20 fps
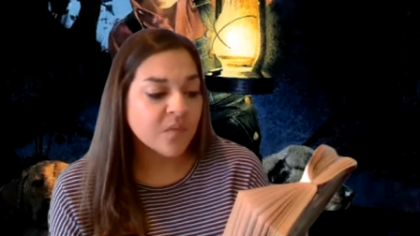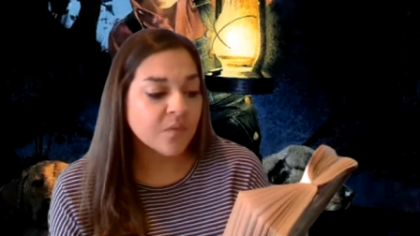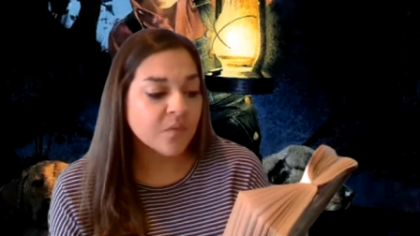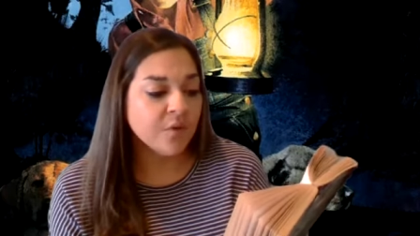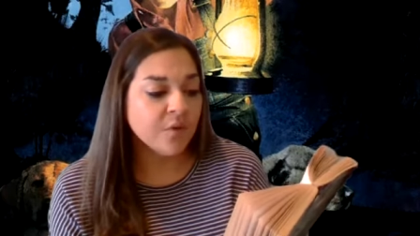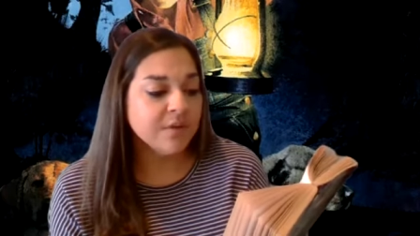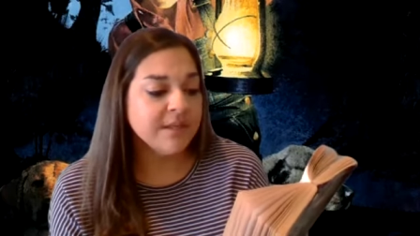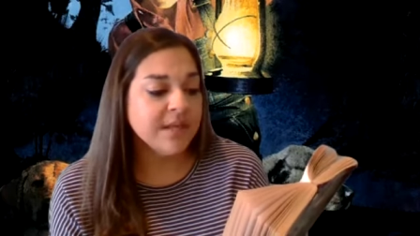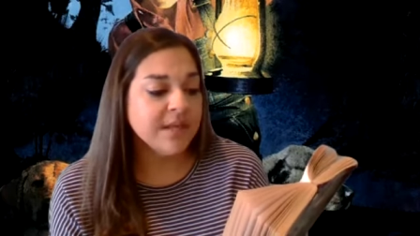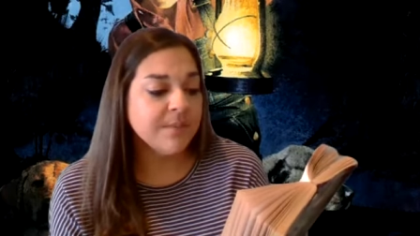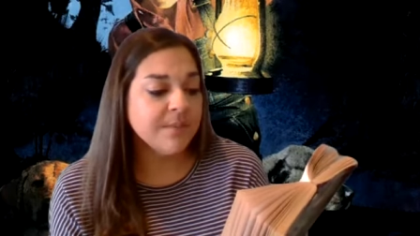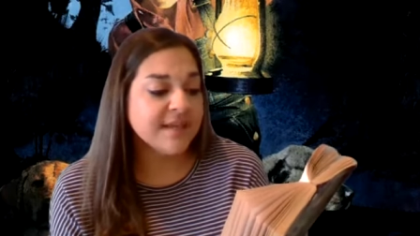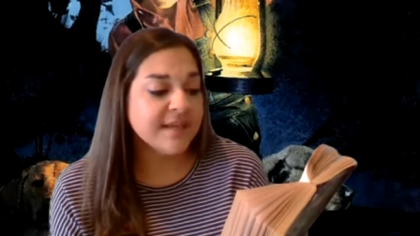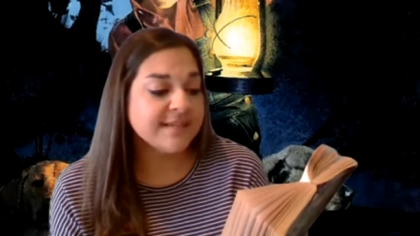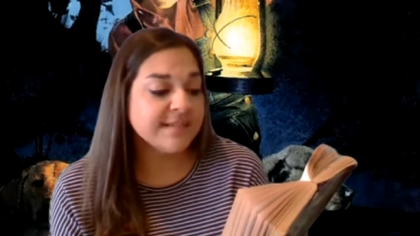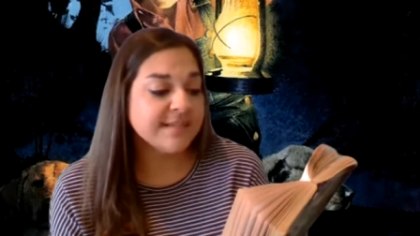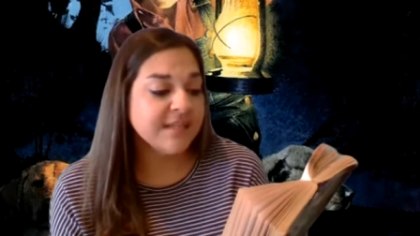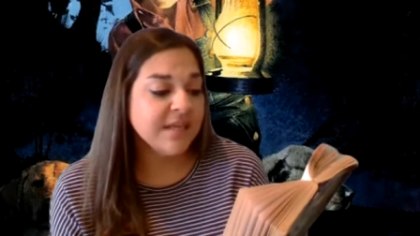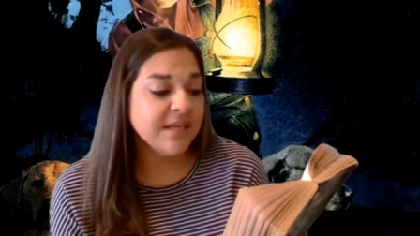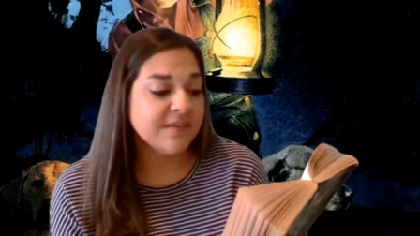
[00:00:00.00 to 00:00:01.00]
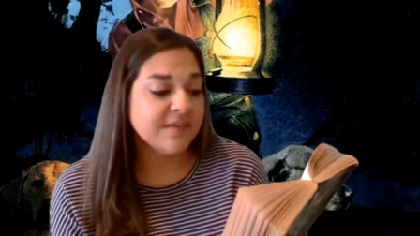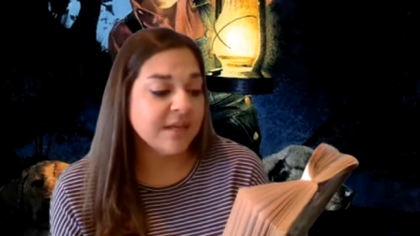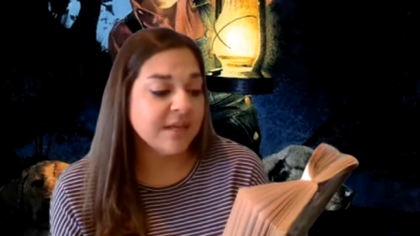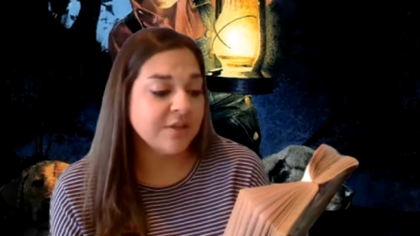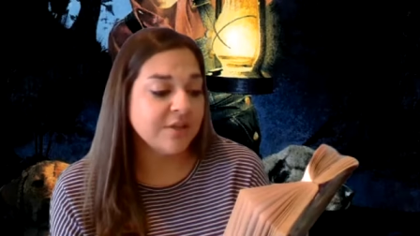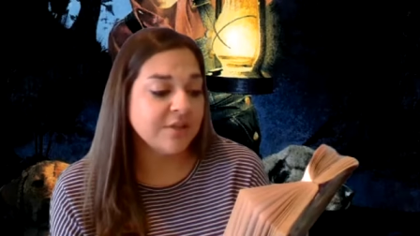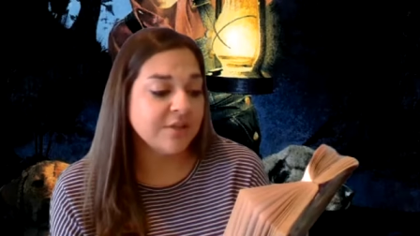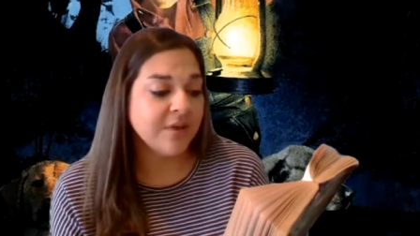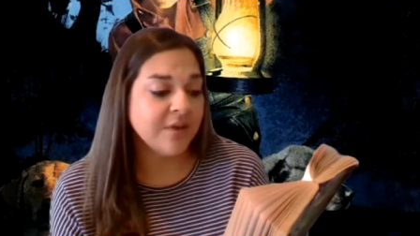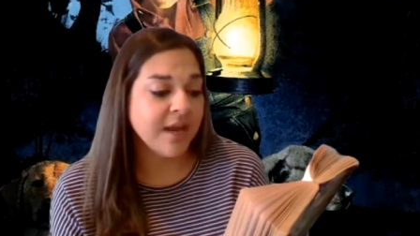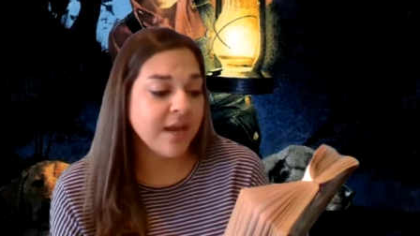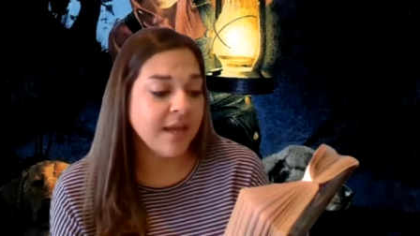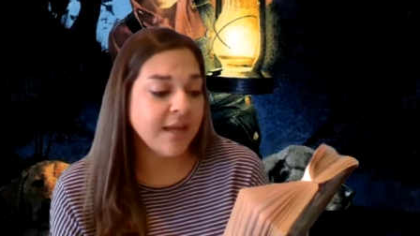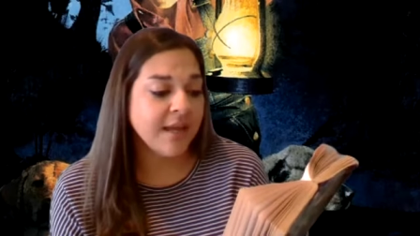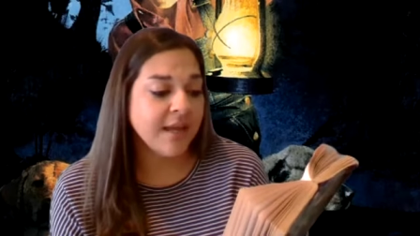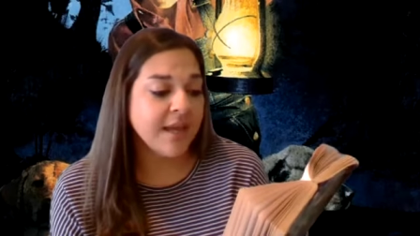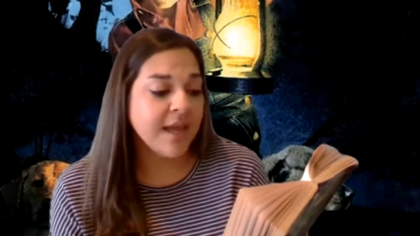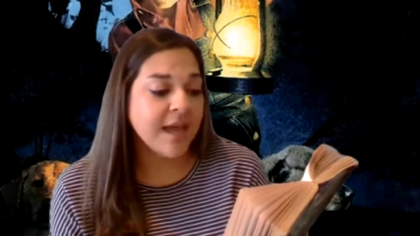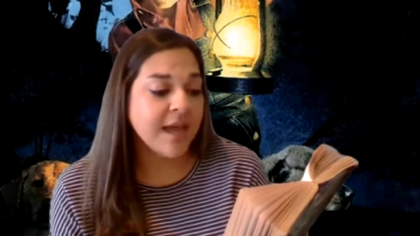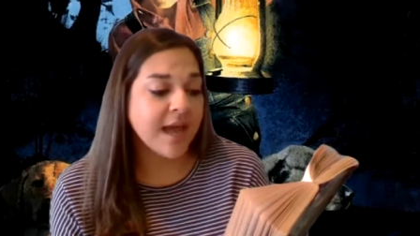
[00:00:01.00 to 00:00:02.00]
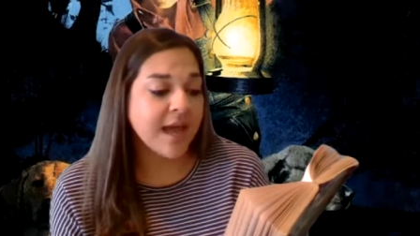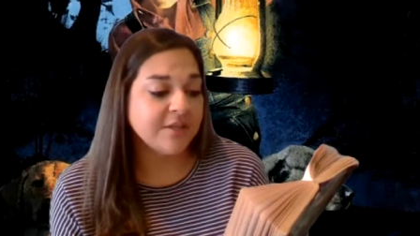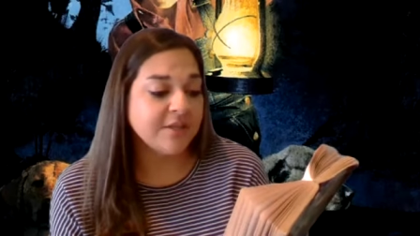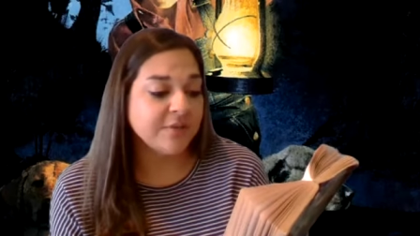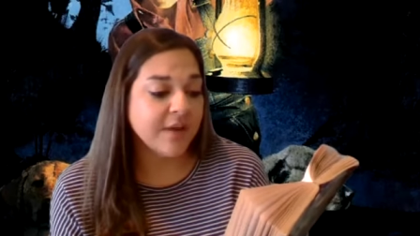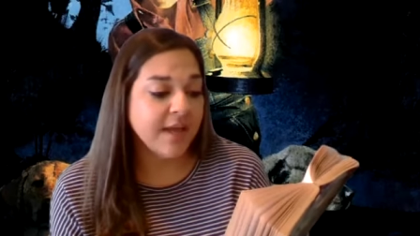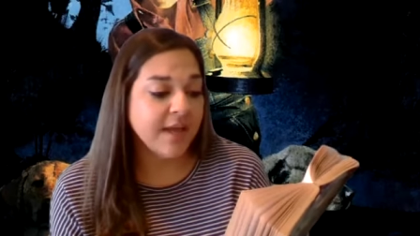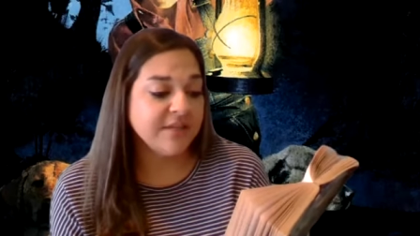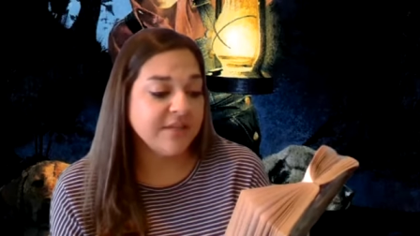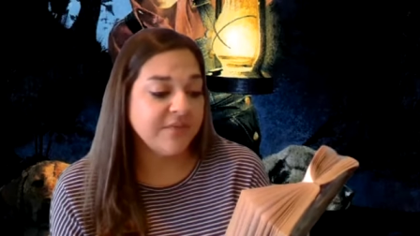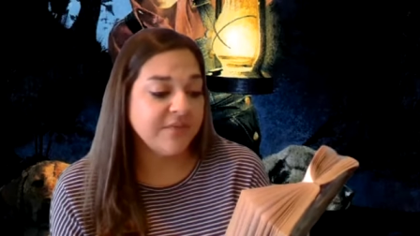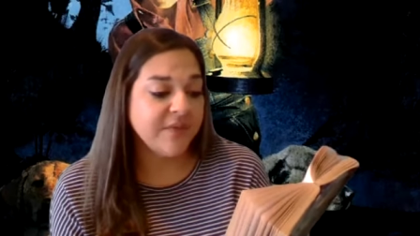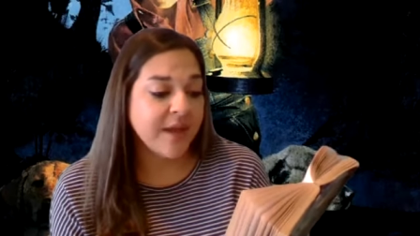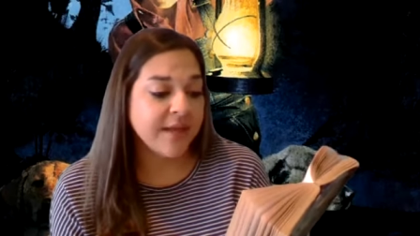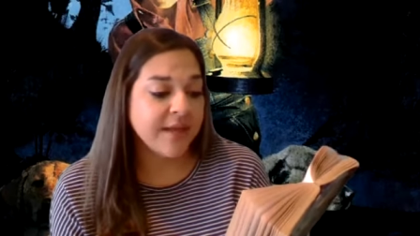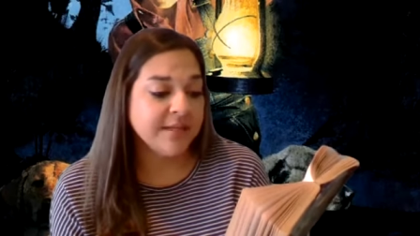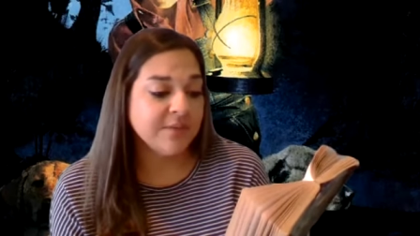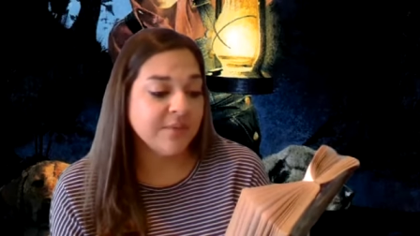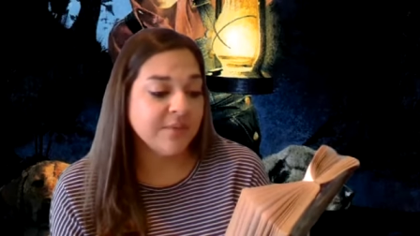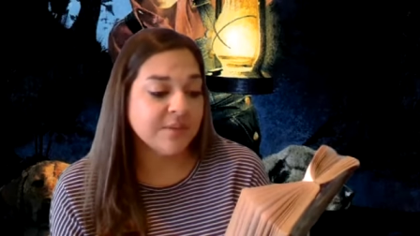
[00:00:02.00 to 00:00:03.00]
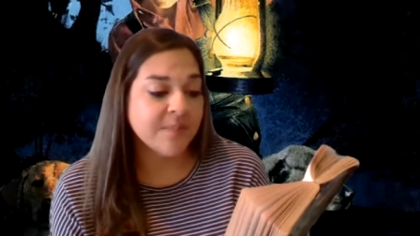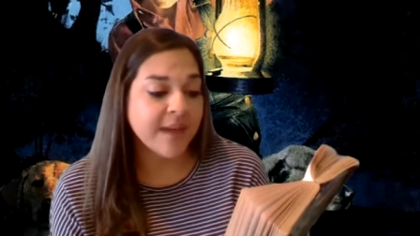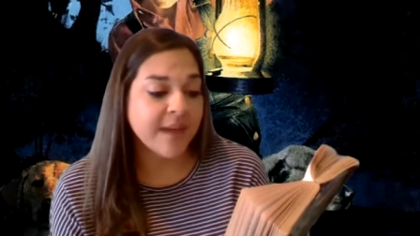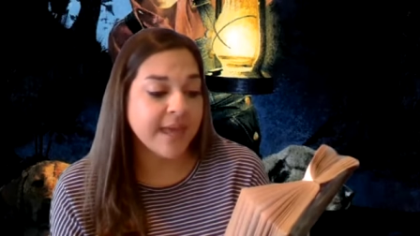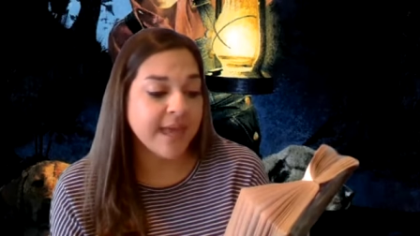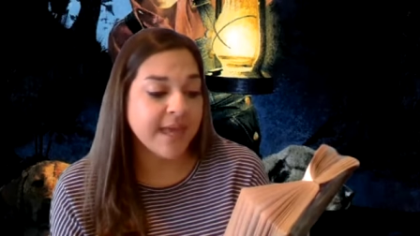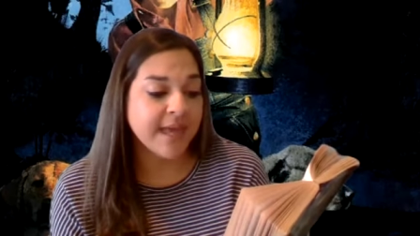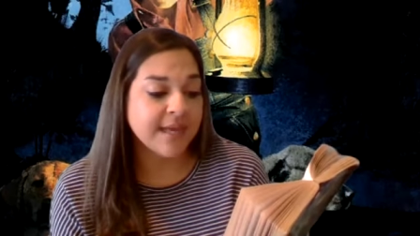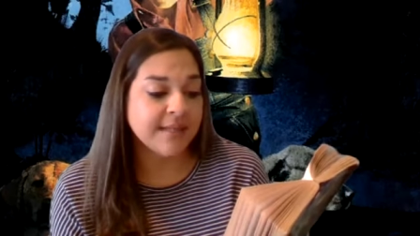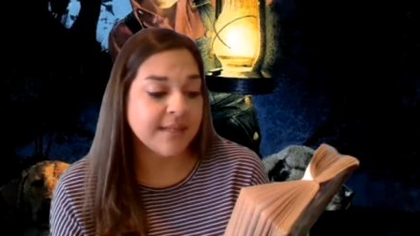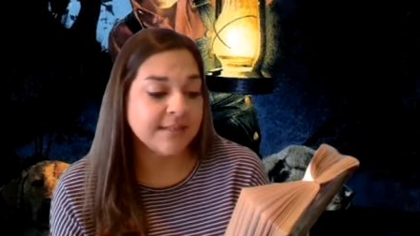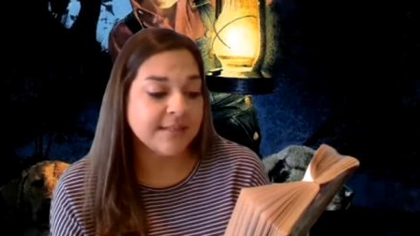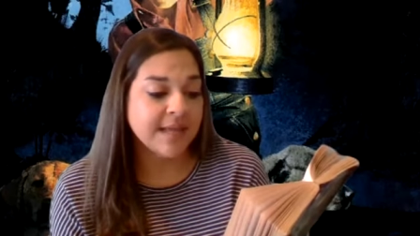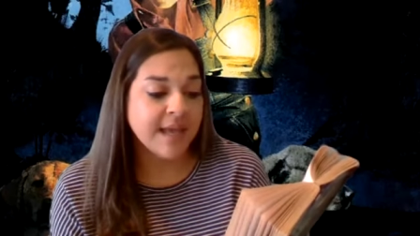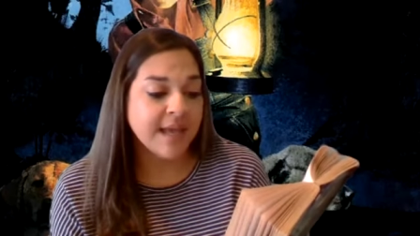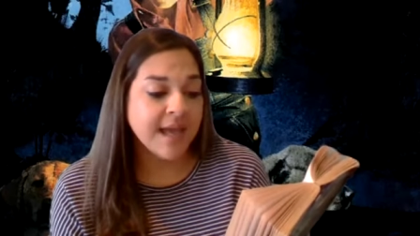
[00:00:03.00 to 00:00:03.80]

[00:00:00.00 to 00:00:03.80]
Rolling up my sleeves, I tried to find it with my hands.